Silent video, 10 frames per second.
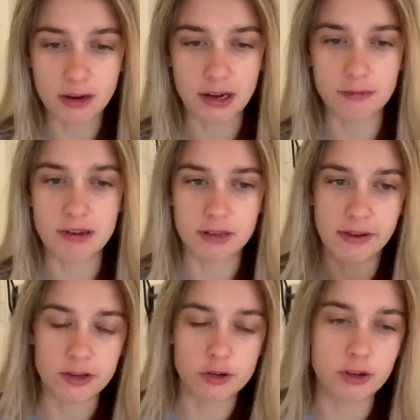has
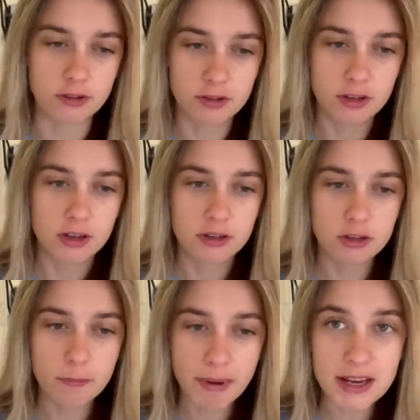reservations.
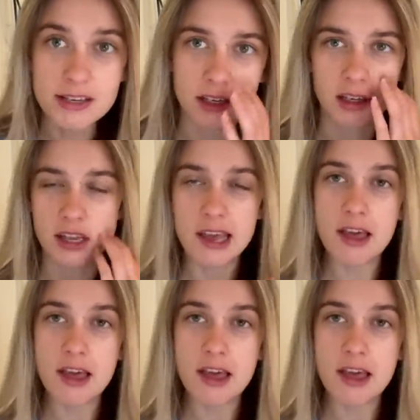So basically,